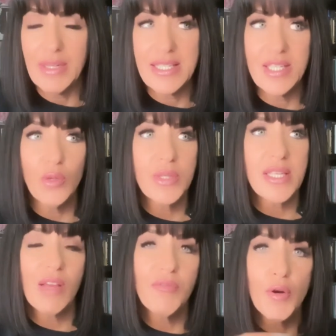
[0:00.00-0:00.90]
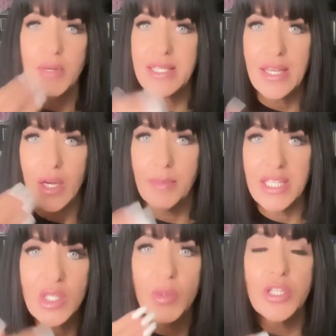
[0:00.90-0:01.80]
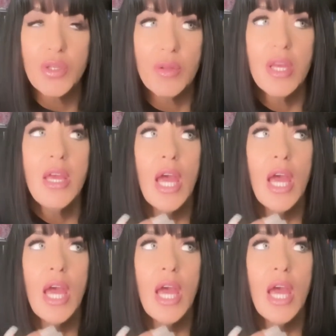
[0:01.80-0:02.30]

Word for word: I still was like focusing on my sweet tooth.